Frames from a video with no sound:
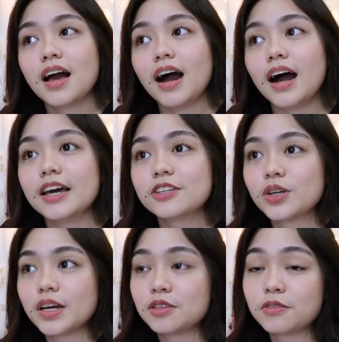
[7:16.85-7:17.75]
I
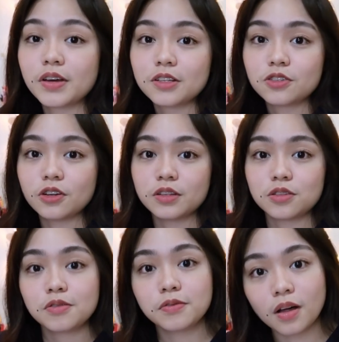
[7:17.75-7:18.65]
try to venture
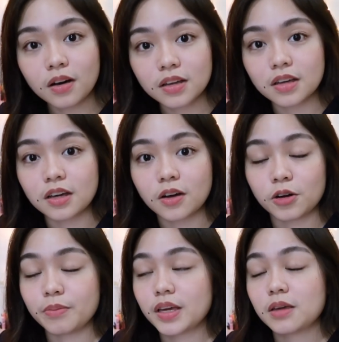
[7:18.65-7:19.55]
into vlogging
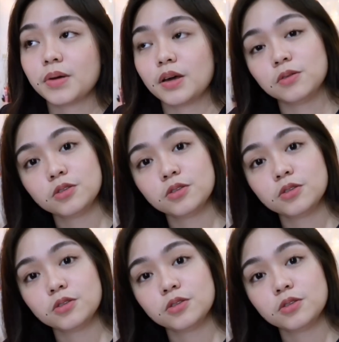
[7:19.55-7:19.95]
or making my own